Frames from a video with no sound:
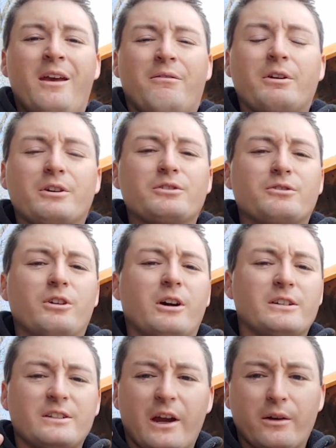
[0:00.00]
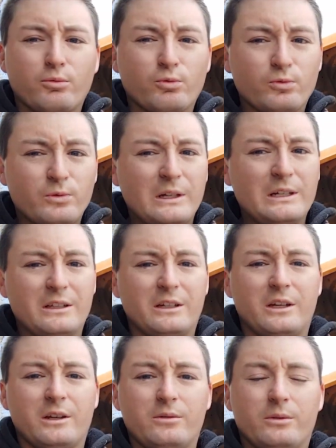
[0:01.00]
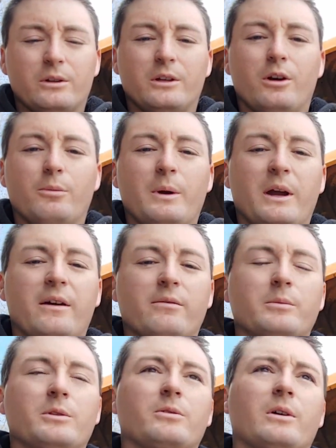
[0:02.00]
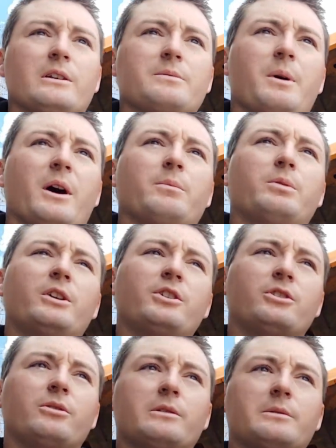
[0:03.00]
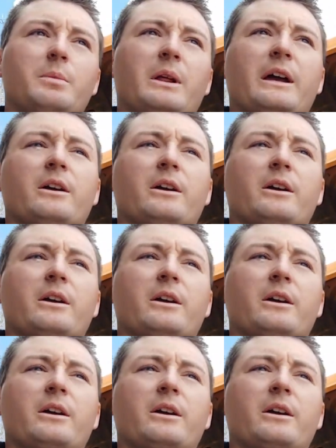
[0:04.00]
Fingers crossed. I really hope I have them in the right spot. I'm pretty sure it was black,